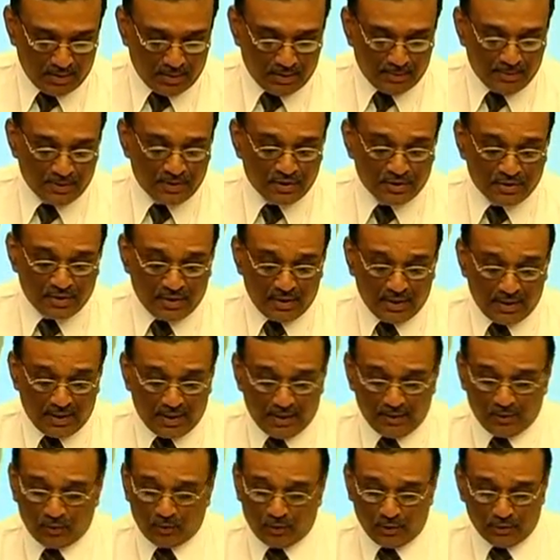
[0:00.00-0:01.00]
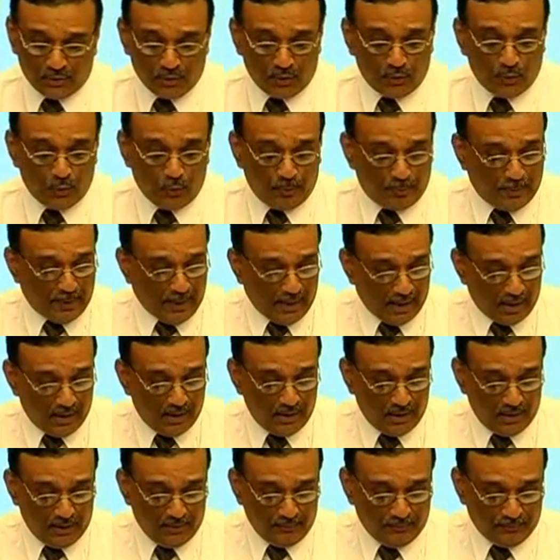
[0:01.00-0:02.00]
Mr. Srikanth also drew
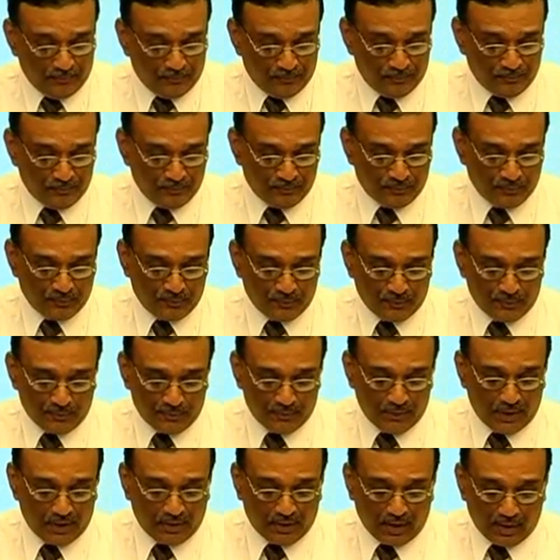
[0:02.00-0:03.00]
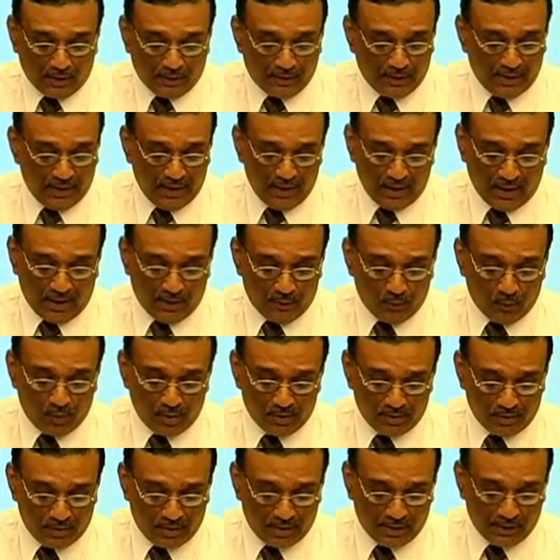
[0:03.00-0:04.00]
parallel that rail and
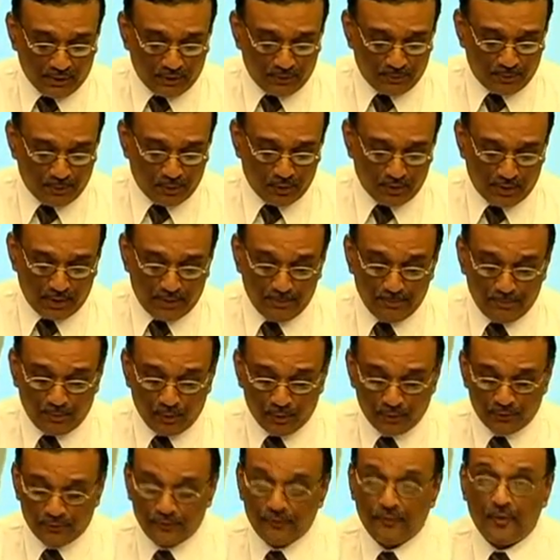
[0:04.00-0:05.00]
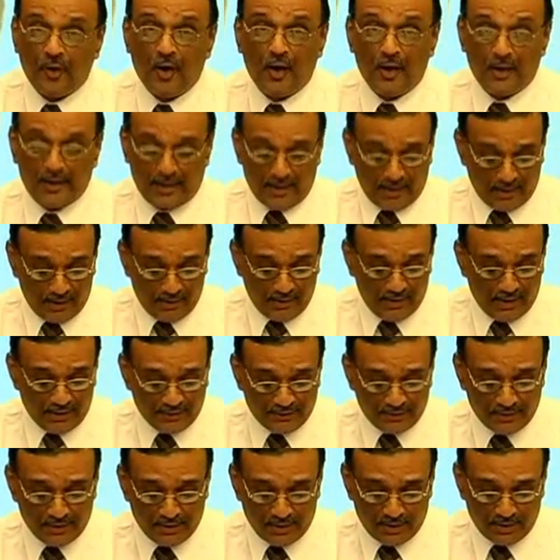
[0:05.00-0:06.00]
water transport impose far
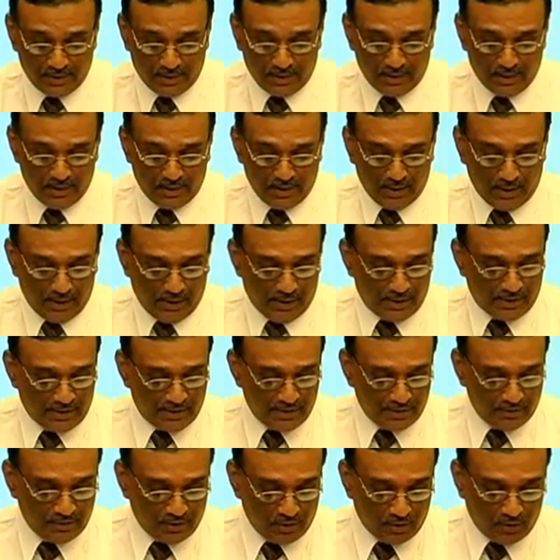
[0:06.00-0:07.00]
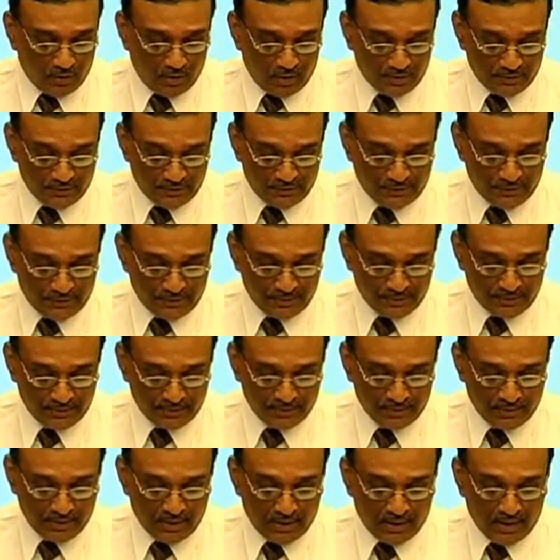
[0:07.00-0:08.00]
lesser external costs,
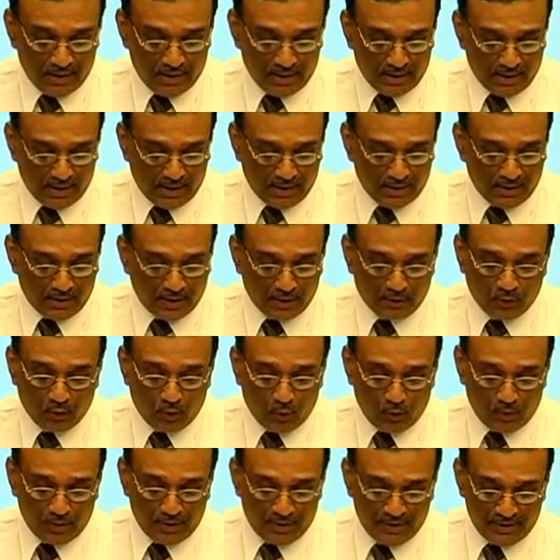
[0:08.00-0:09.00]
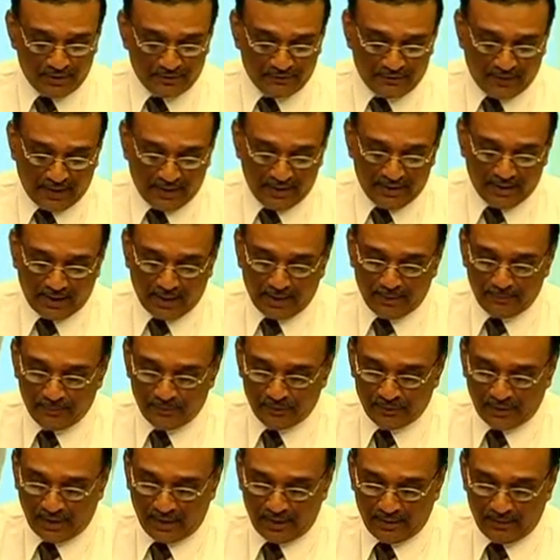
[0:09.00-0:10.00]
and the road is 5 times
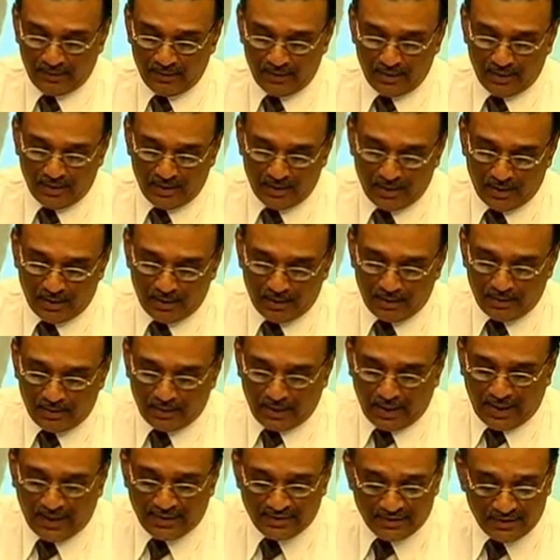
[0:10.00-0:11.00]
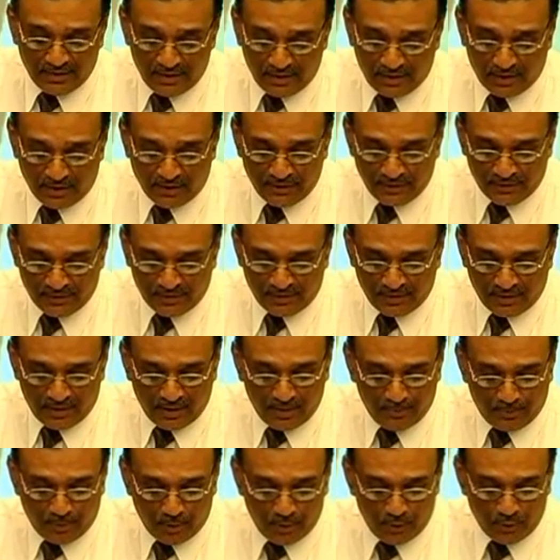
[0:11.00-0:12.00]
as intense
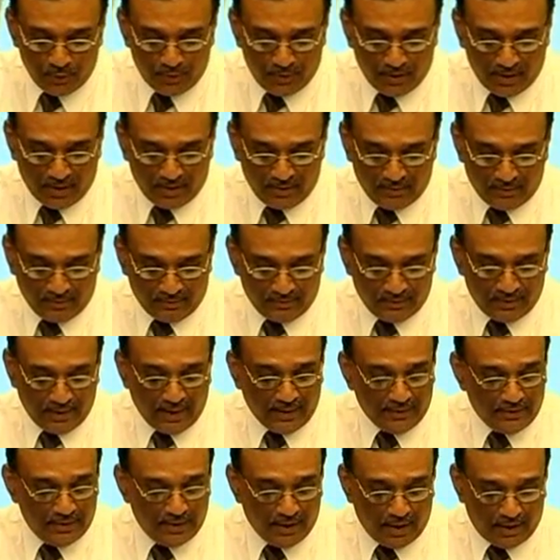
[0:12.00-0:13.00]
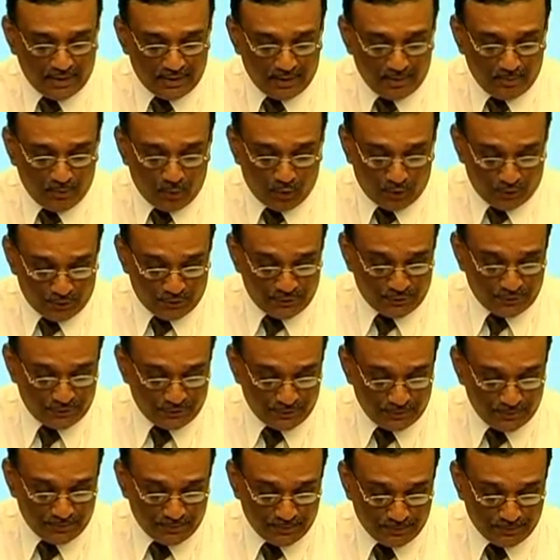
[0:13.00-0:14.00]
in polluting than the other modes.